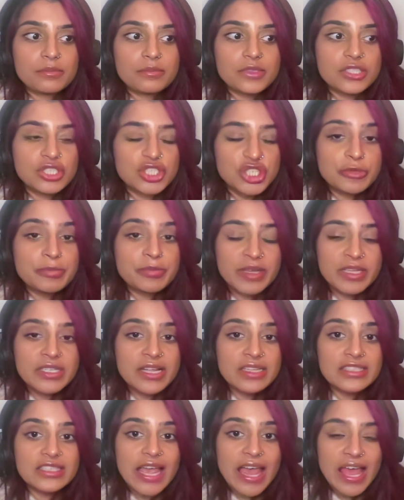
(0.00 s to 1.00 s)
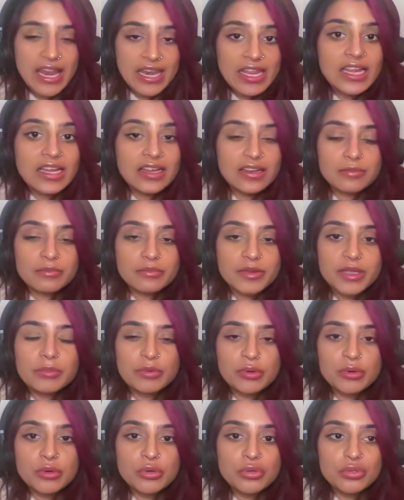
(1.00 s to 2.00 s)
GPs are telling
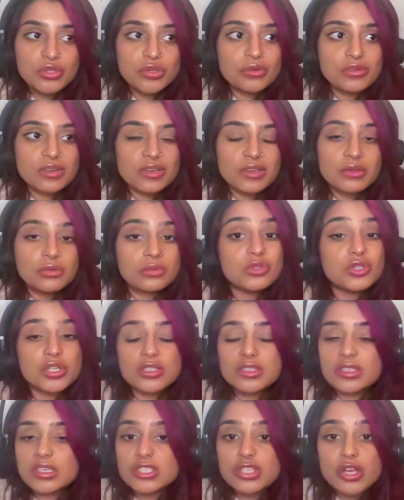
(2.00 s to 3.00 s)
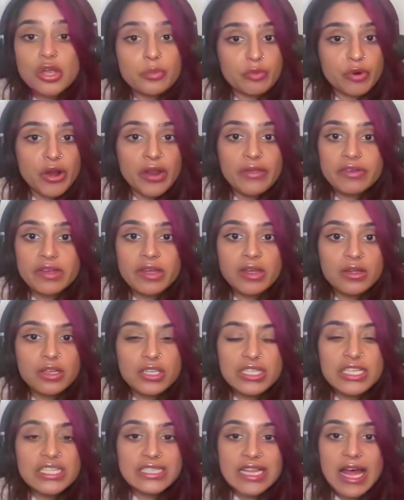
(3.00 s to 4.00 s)
people you just need to go private
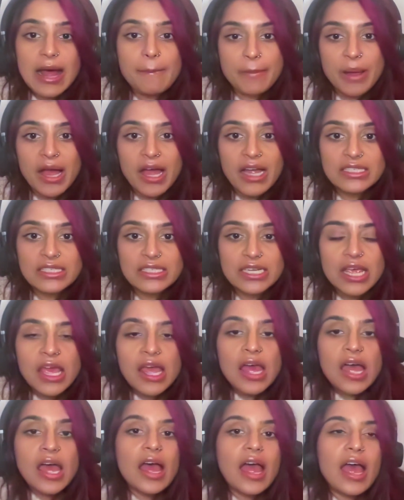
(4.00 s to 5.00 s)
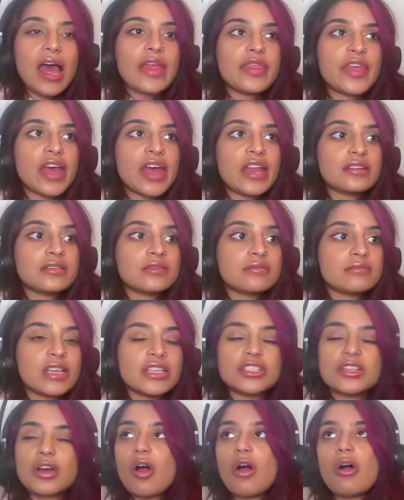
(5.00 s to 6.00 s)
because it's that bad. And then
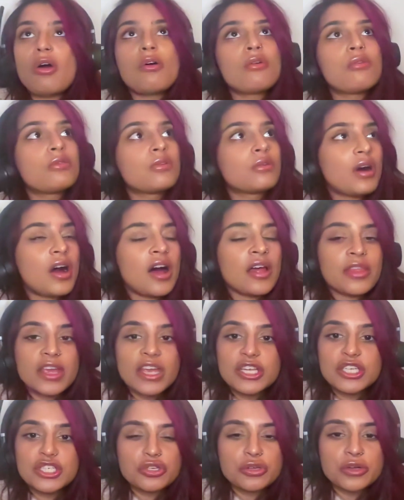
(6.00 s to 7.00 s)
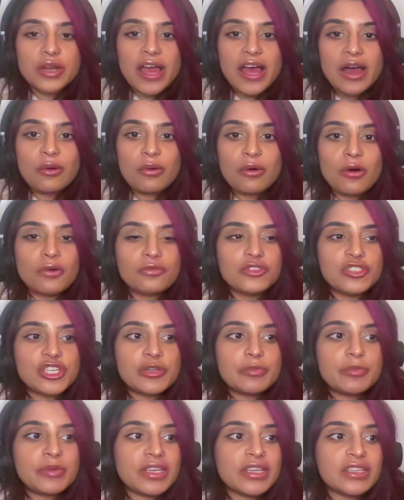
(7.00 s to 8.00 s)
there's a whole other issue now of
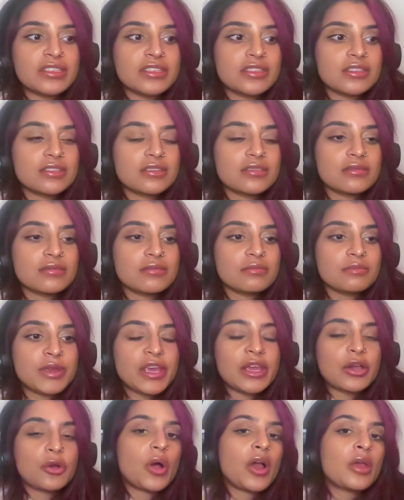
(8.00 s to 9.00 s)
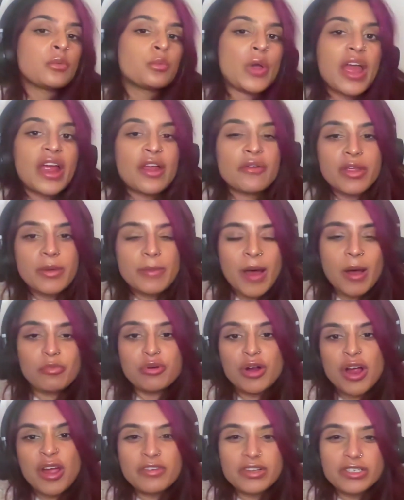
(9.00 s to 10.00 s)
GPs being quite wary about
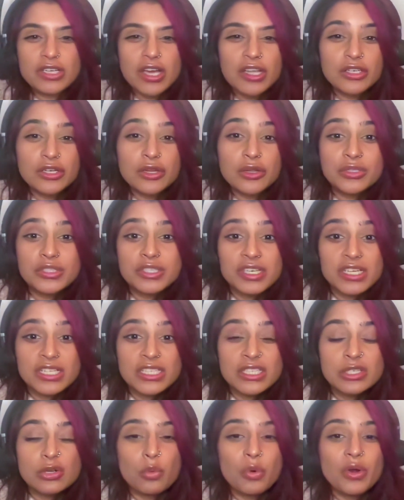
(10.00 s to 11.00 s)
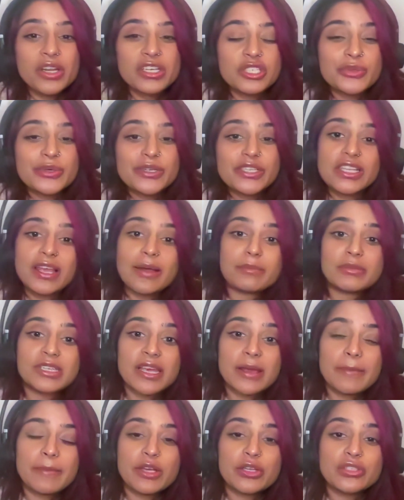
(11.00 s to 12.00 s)
private diagnosis, not wanting to accept
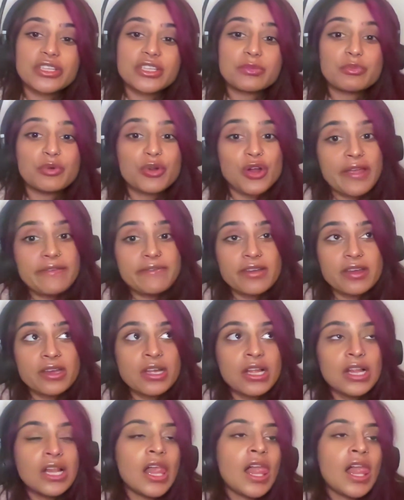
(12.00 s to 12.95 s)
it because it's private.